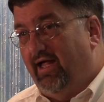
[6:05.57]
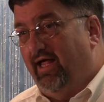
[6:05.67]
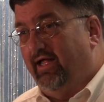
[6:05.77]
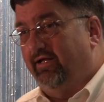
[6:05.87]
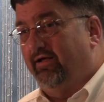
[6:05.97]

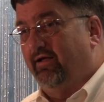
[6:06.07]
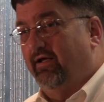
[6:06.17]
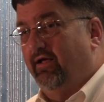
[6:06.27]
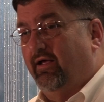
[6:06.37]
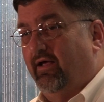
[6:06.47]
And
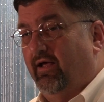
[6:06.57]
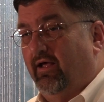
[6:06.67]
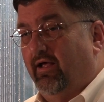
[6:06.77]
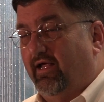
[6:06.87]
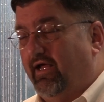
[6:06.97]

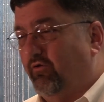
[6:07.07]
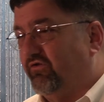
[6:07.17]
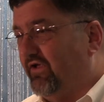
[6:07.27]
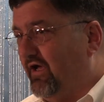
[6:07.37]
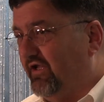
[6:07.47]
it
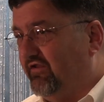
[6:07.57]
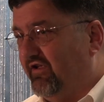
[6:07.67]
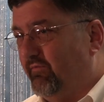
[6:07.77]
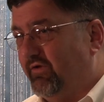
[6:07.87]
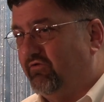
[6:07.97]
was a
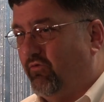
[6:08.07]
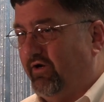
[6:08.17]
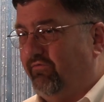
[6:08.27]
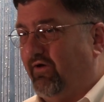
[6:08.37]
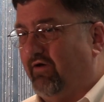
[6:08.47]
dim
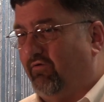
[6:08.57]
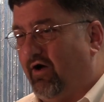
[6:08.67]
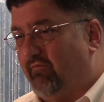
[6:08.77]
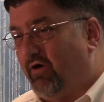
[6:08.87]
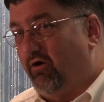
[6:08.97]

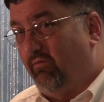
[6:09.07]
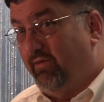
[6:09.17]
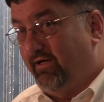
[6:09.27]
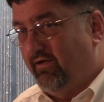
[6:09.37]
25-watt bulb.